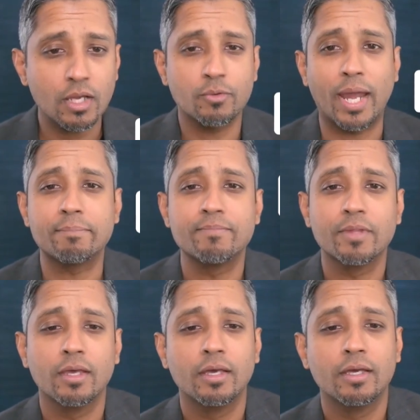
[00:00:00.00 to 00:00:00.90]
Okay,
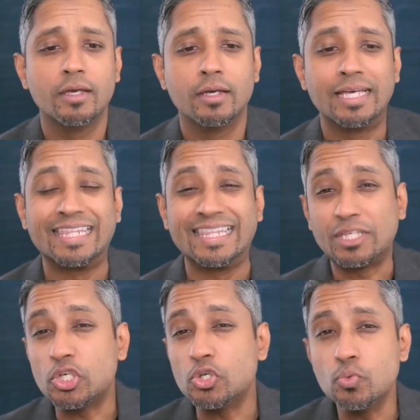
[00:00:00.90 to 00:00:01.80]

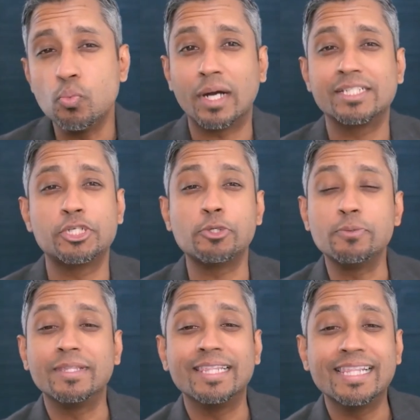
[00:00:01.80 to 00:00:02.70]
you want
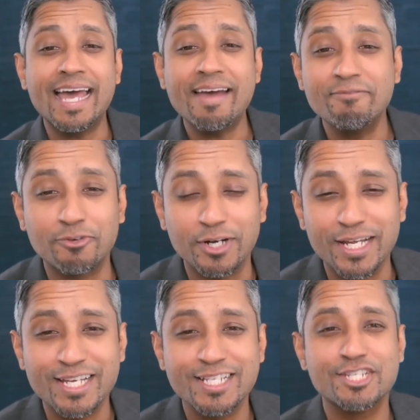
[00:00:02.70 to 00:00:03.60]
to
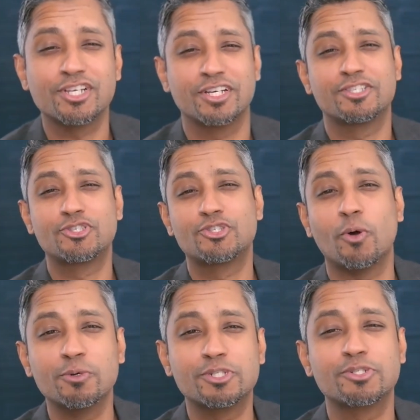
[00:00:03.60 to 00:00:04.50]
leverage
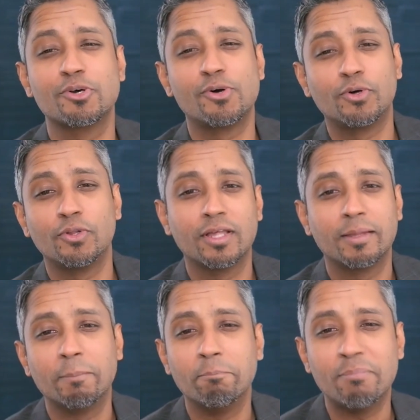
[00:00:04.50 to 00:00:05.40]
social
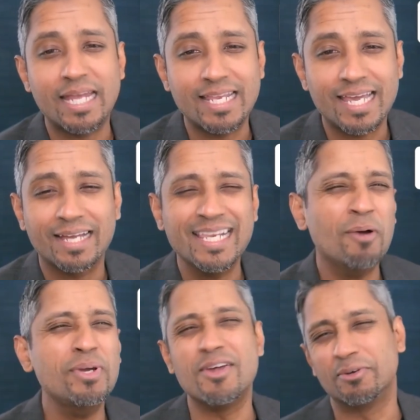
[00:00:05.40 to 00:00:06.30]
media. Now,
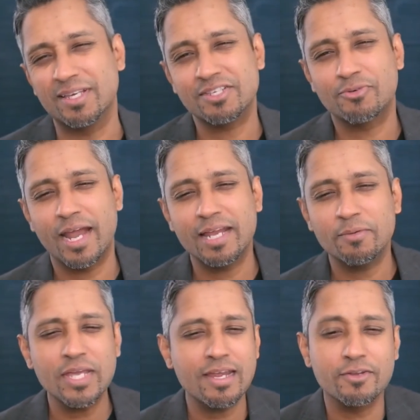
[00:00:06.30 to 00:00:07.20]
we know this, right?
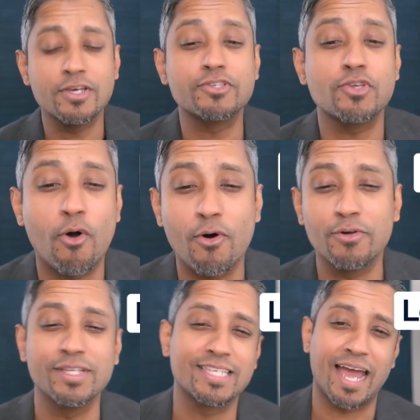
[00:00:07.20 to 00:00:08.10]
We hear this
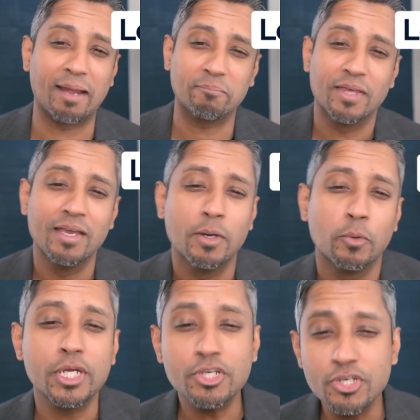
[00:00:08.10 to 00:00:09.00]
all the time.
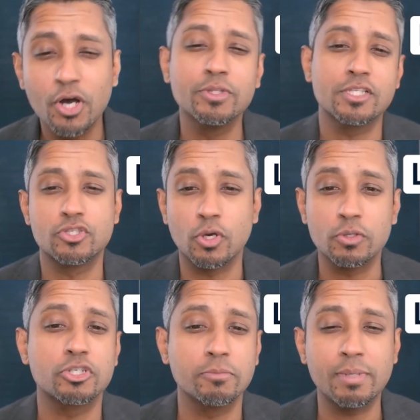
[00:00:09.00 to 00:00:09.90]
We know that
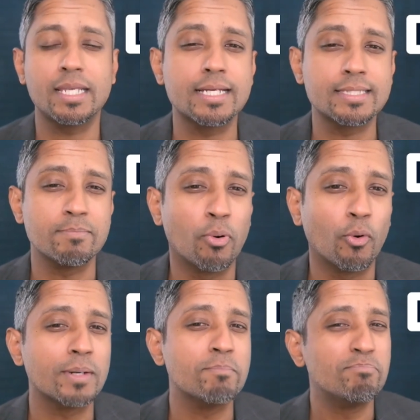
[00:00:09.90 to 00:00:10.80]
social media is
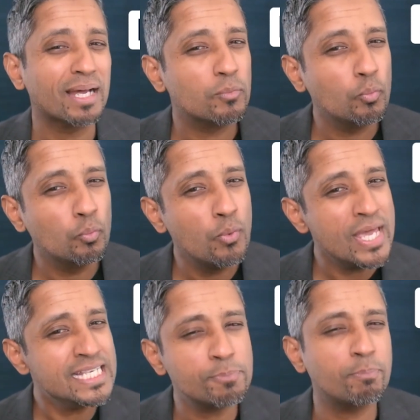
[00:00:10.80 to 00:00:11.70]
important, but
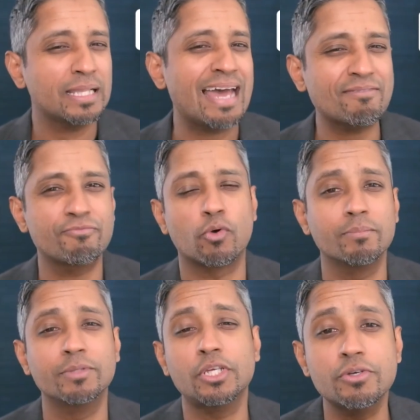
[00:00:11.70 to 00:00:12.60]
which
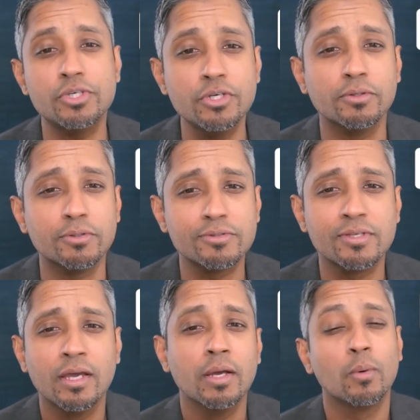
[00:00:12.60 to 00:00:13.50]
platform do you use?
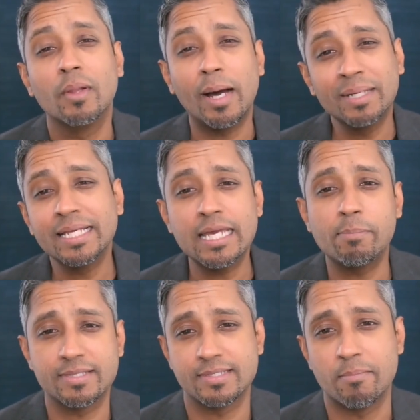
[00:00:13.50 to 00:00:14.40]
Well, I'm going to
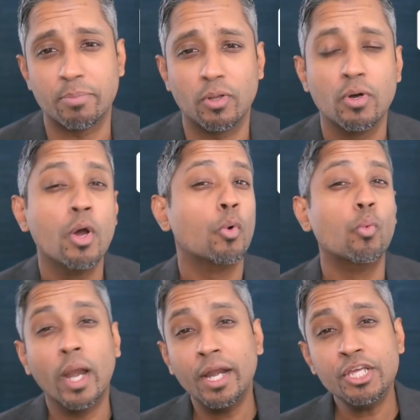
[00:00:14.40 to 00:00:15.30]
keep it simple.
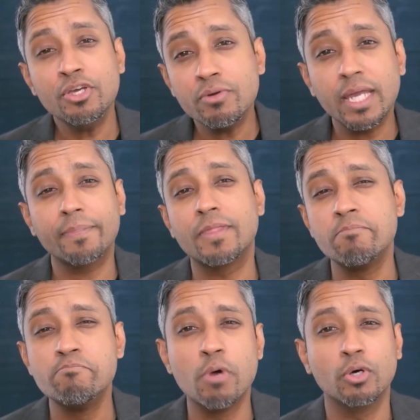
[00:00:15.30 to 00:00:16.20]
Where do you get the
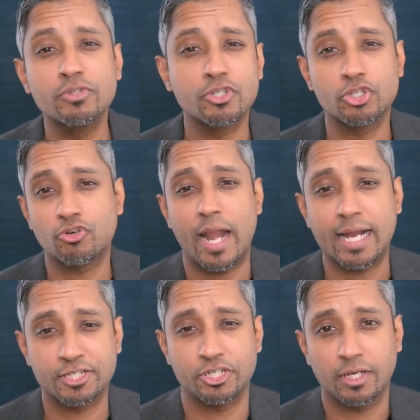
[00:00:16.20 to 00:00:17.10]
most
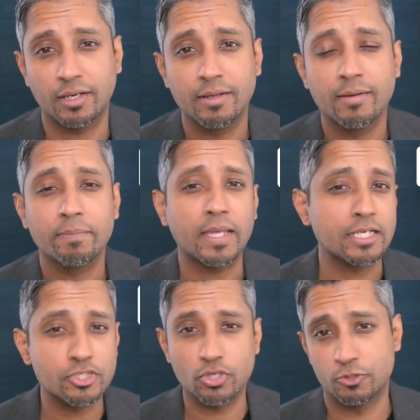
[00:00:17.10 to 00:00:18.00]
traction
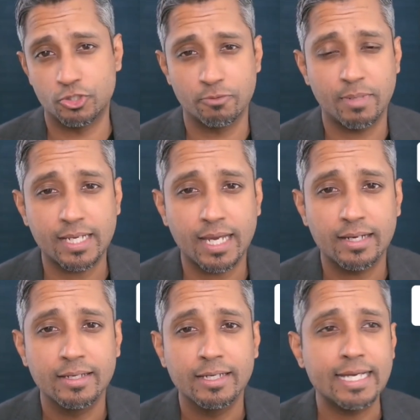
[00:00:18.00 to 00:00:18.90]
in social media?
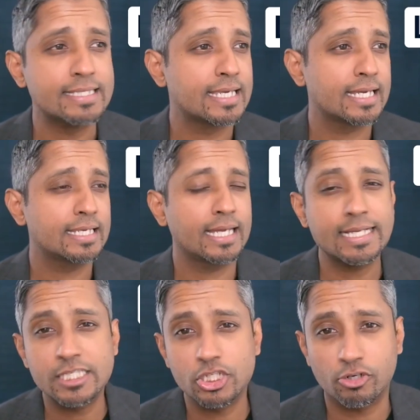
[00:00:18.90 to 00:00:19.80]
Is it
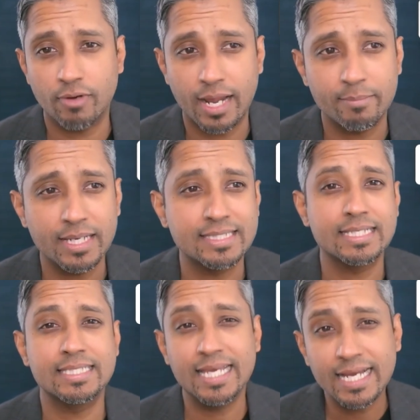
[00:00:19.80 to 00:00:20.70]
Instagram? Is
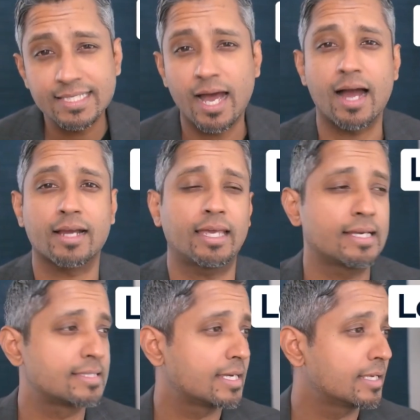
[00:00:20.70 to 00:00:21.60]
it TikTok?
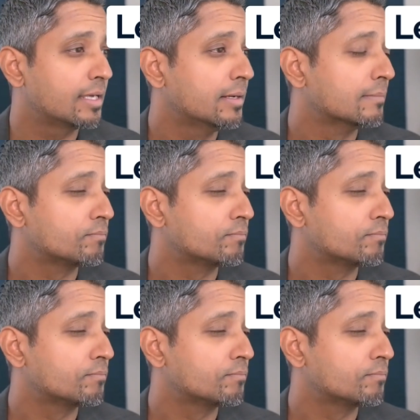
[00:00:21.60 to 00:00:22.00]
Is it